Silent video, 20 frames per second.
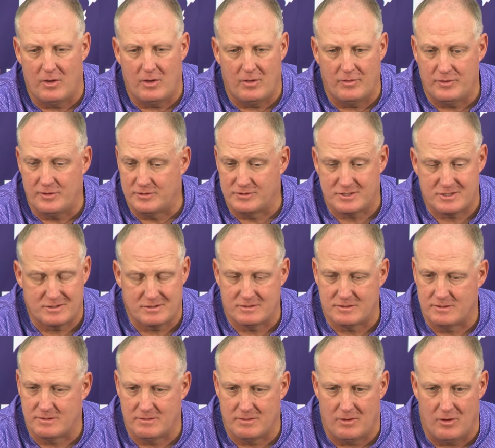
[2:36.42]
there's
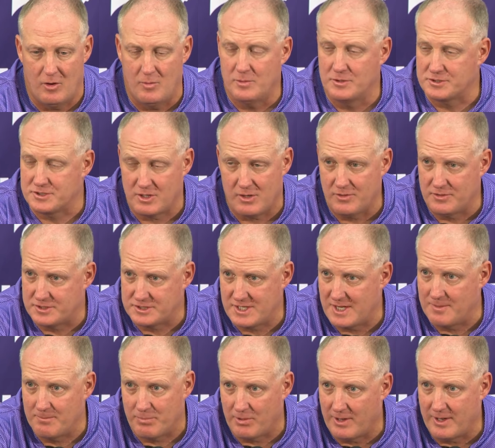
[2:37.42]
almost all the
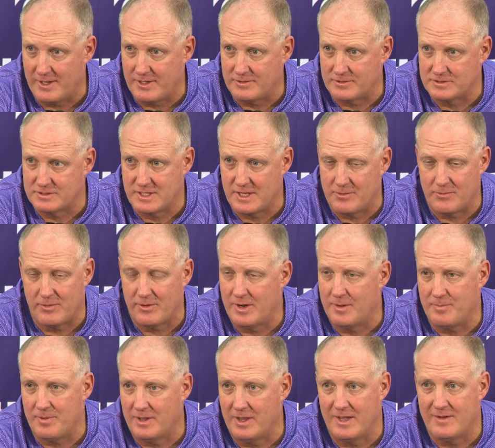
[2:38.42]
same players that were
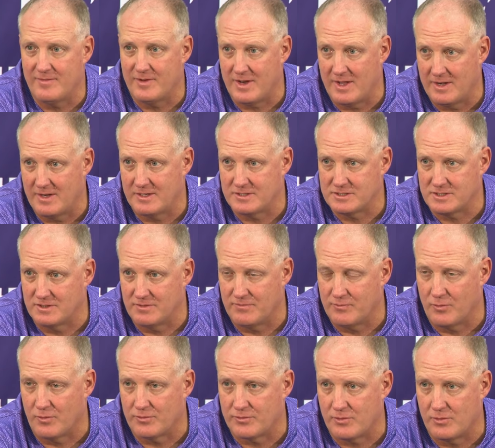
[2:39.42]
up 11 on us in the
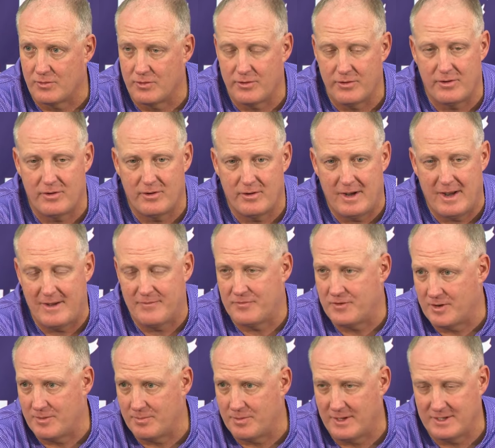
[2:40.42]
fourth quarter at
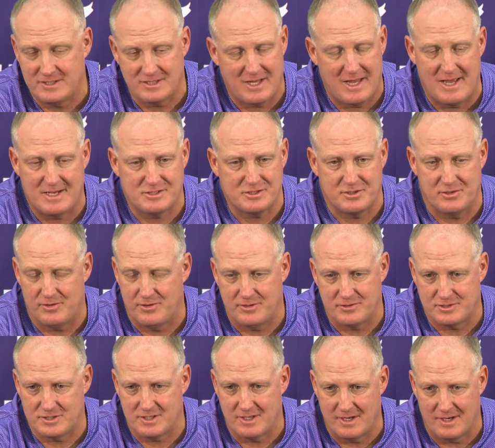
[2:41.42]
their place last year.
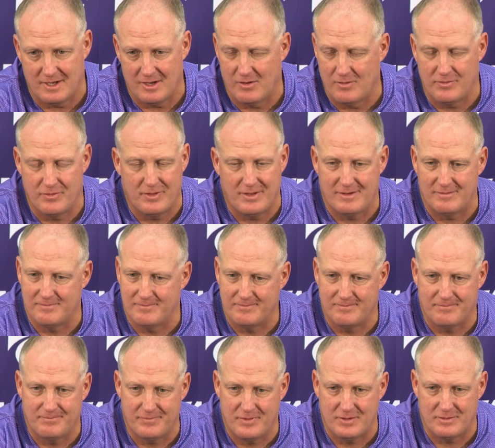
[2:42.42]
There's uh, you know, the,
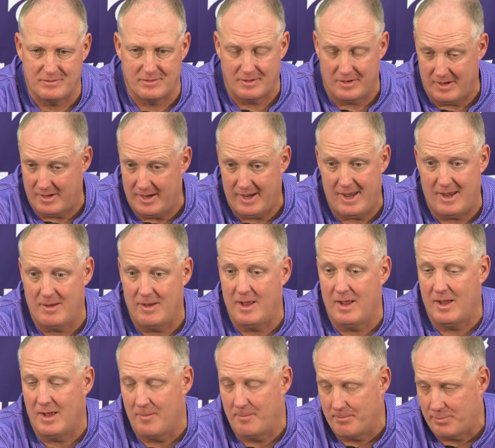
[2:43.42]
the,
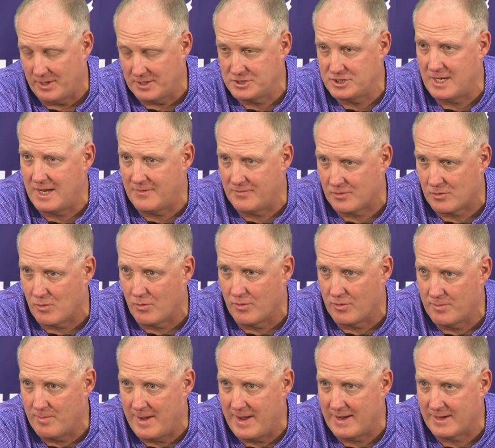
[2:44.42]
plus you add the
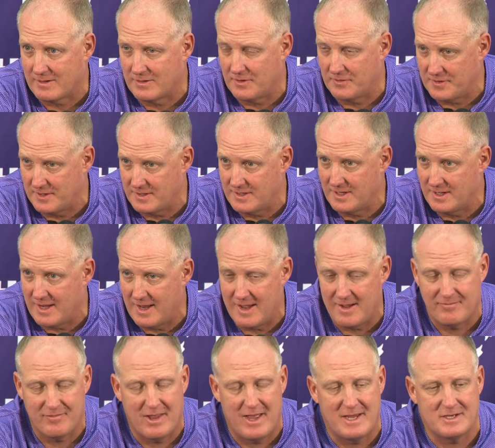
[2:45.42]
quarterback that they didn't
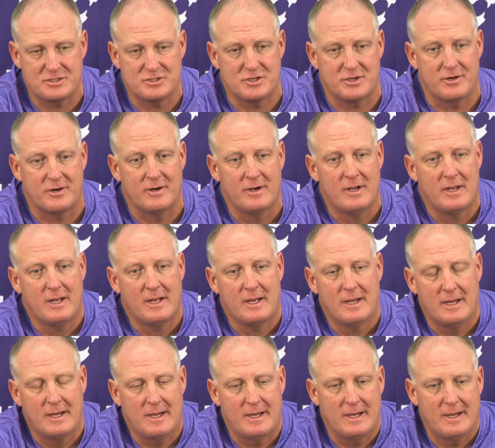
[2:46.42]
have last year,
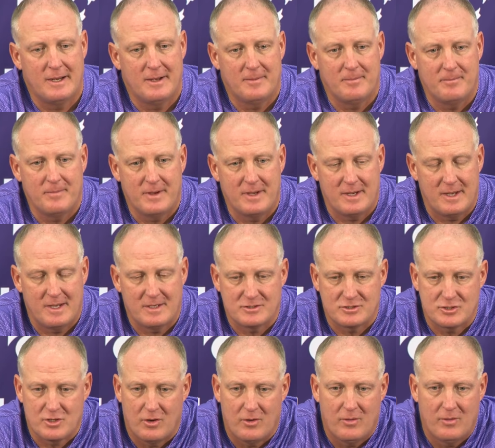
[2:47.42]
um, and, and,
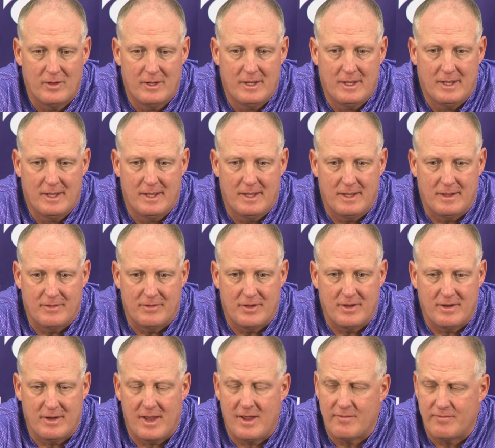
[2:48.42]
so uh,
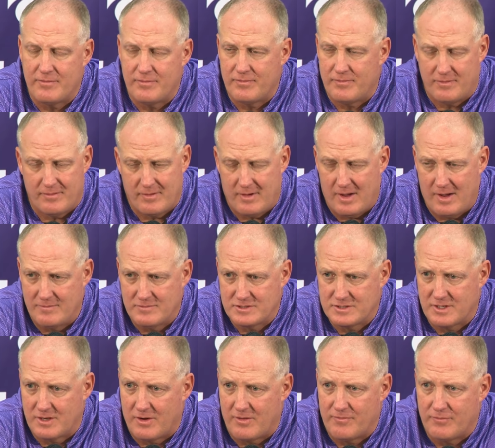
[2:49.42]
they have
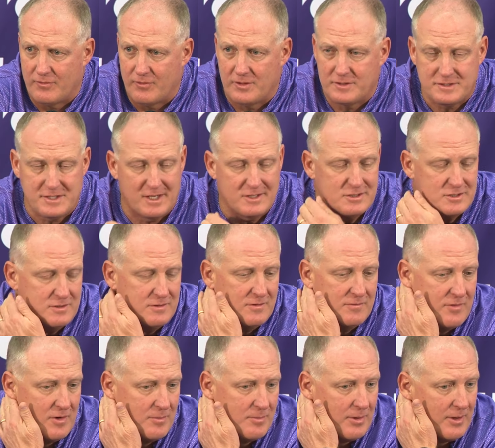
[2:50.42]
obviously our full attention
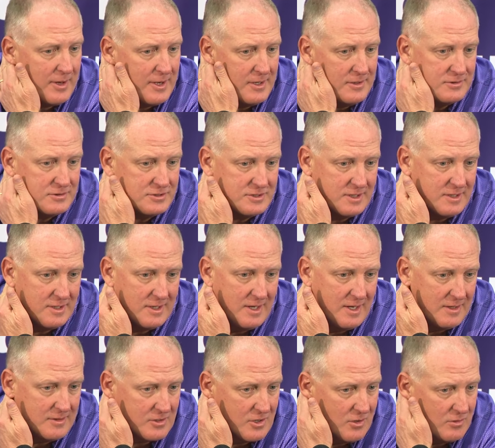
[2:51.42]
of our players and,
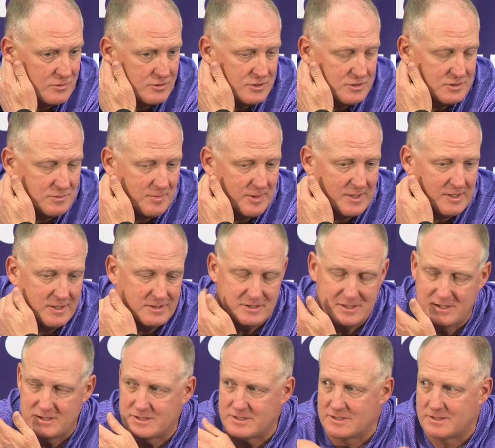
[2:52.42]
and coaches because
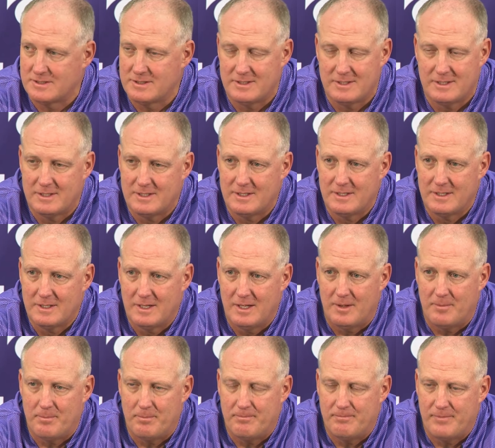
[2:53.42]
it's
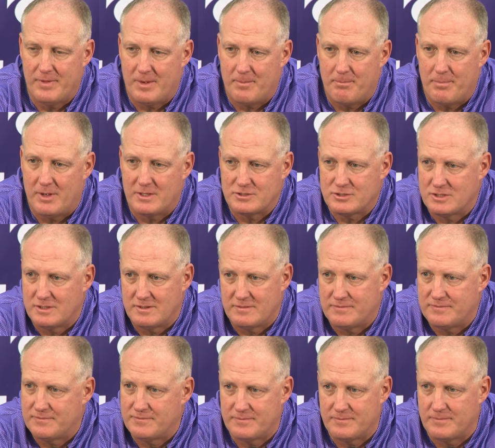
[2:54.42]
a, a bunch
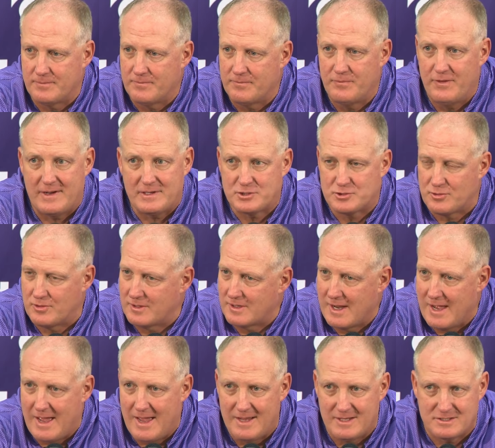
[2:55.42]
of veteran
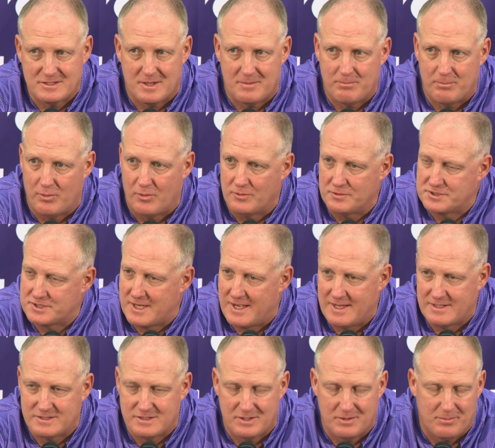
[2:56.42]
guys on both
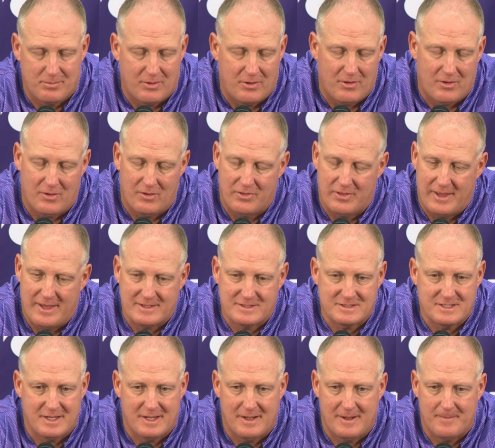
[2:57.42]
sides of the ball
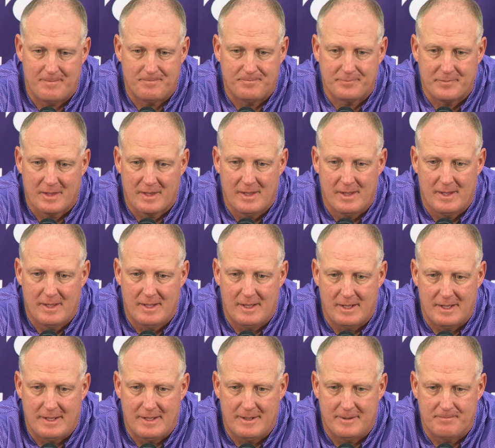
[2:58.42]
that. Um,
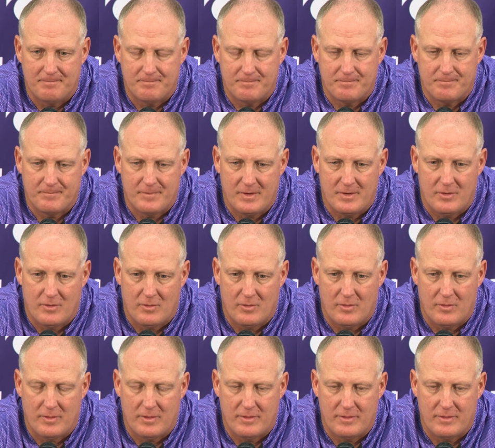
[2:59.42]
um, you know,